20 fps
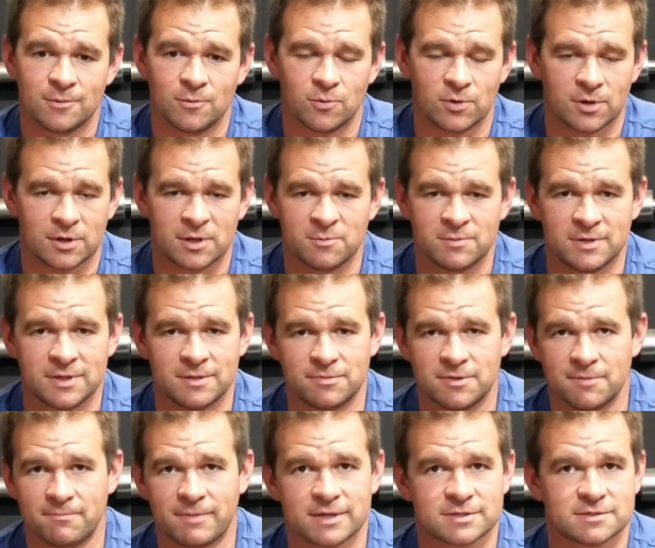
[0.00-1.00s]
We're gonna be
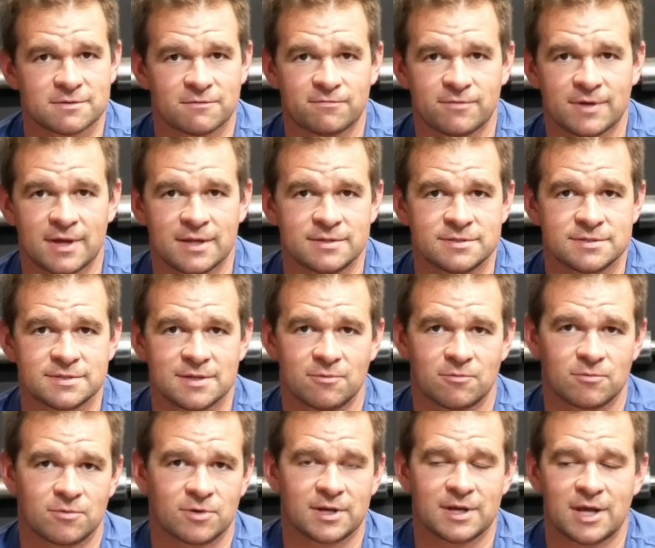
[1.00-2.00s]
the best of friends
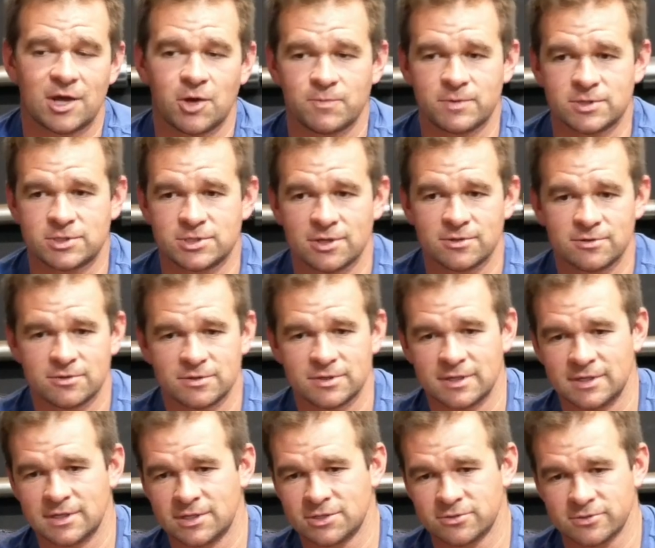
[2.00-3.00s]
and we're gonna help each other in the
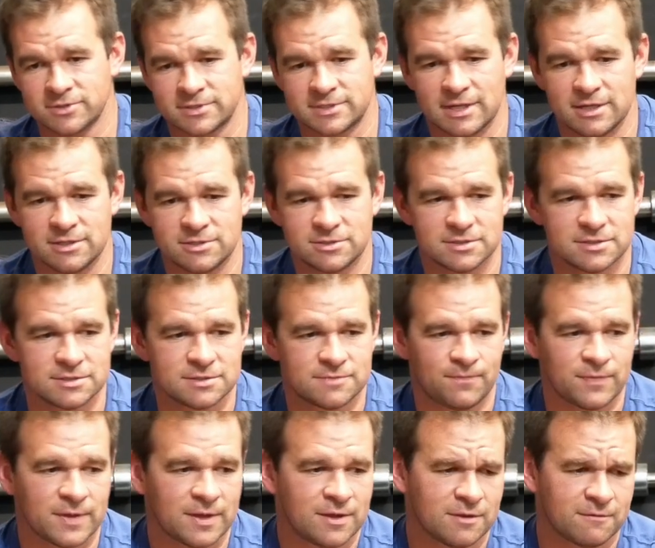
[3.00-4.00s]
initial stages.
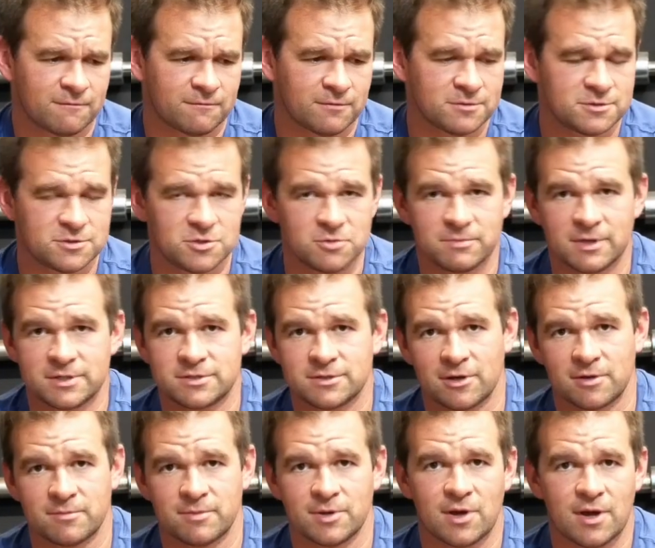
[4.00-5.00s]
The first 2 months are
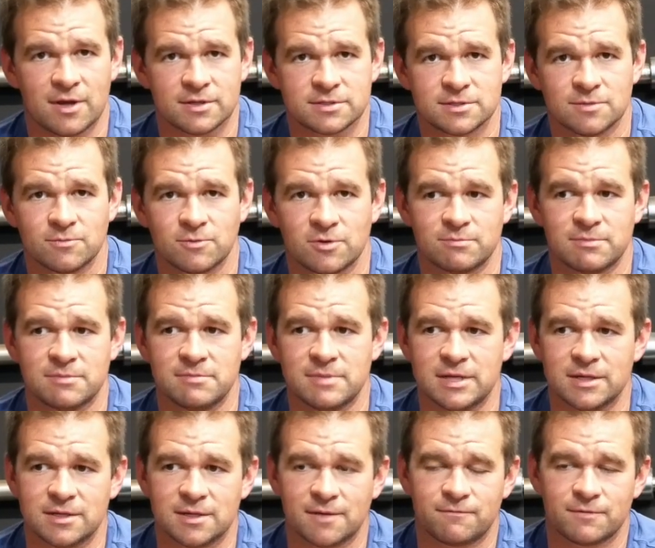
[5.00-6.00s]
gonna be awesome. We're gonna be
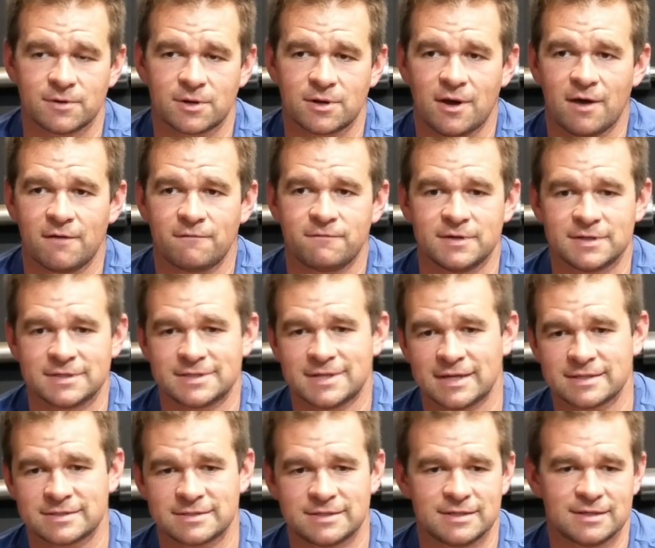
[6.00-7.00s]
meeting up for coffee and
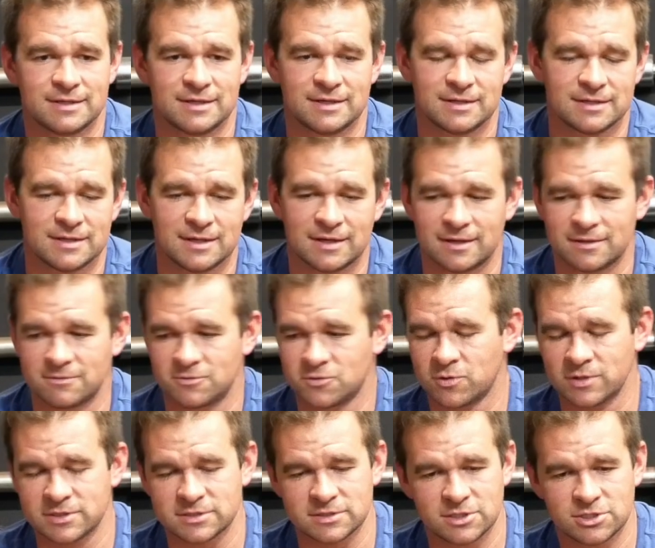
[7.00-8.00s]
testing and
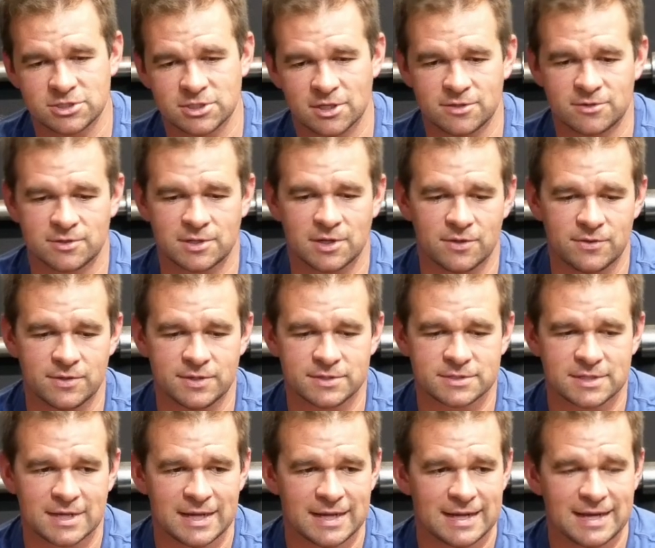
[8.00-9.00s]
quizzing each other and all
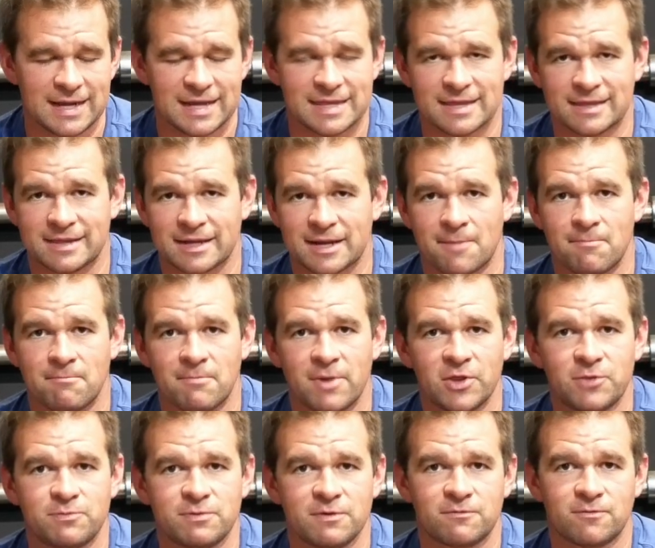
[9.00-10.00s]
this. And then a
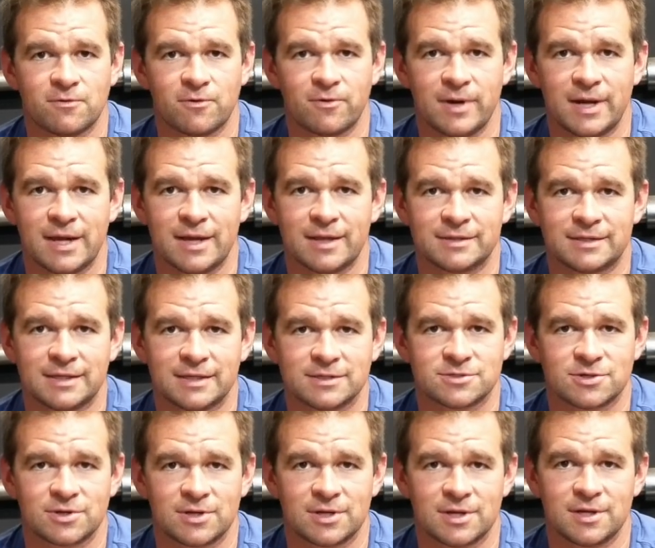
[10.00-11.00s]
month beforehand,
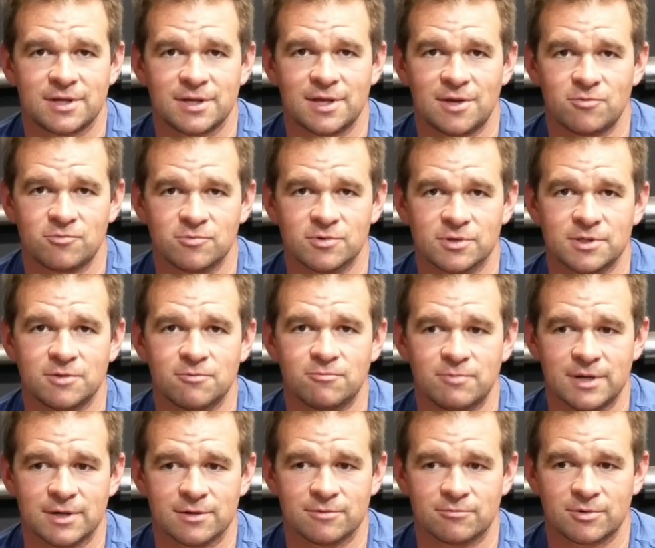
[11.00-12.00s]
things are gonna get really
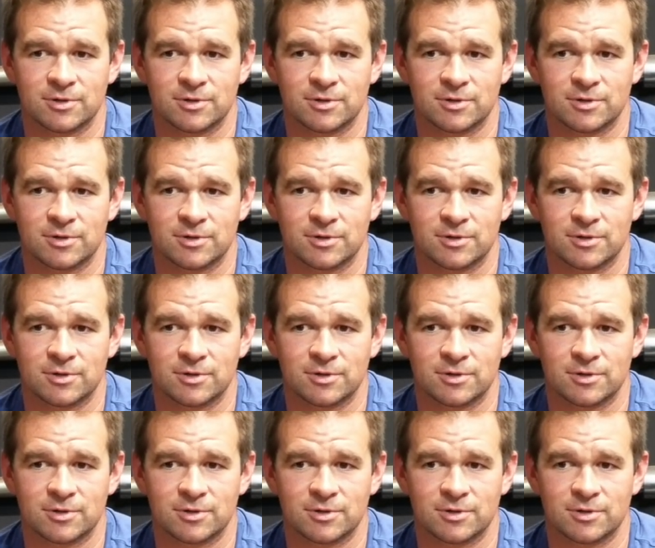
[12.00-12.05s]
weird.